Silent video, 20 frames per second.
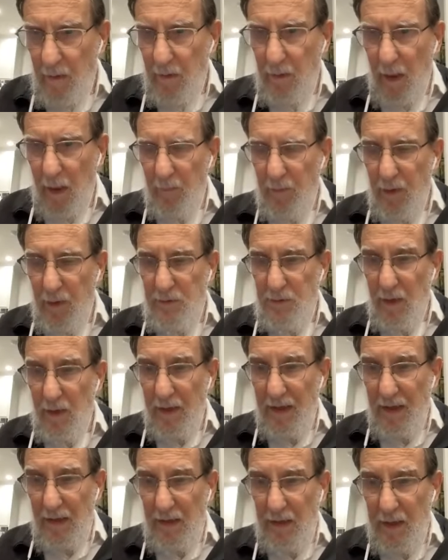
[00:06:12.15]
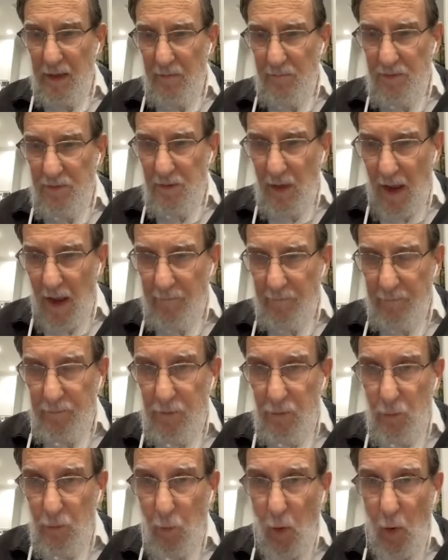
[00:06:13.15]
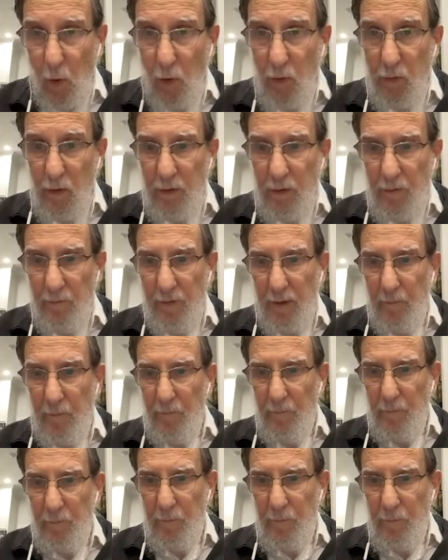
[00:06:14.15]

That means that he leaves life to all the living.